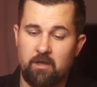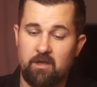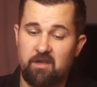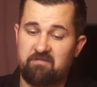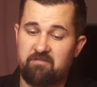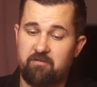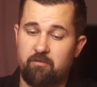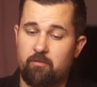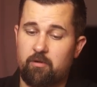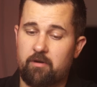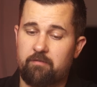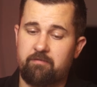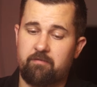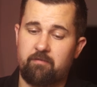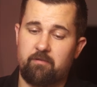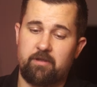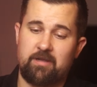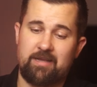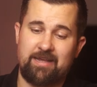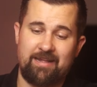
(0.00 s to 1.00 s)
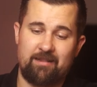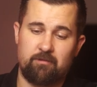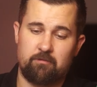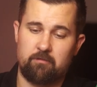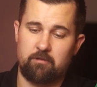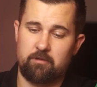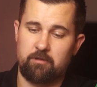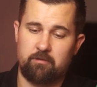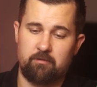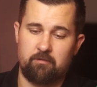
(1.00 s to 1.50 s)
If you roughly
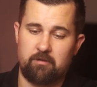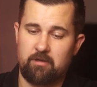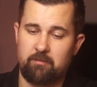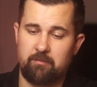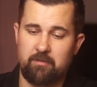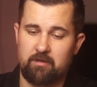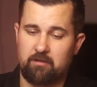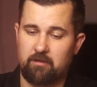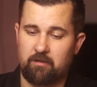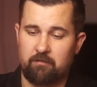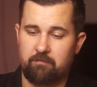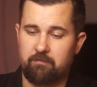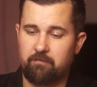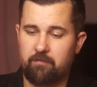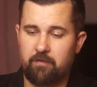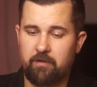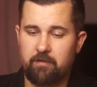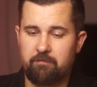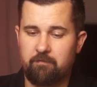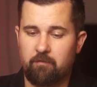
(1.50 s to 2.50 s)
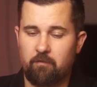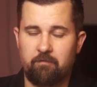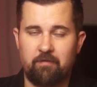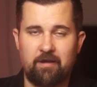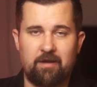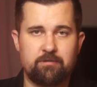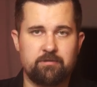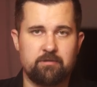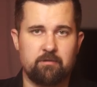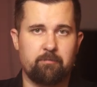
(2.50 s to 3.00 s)
calculate, you can make like
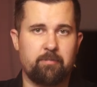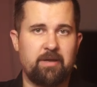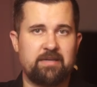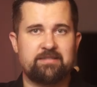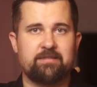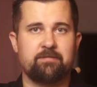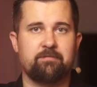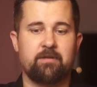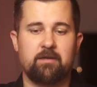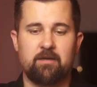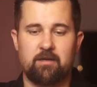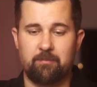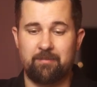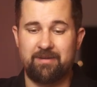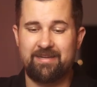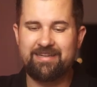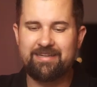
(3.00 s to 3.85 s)
4,000 passive income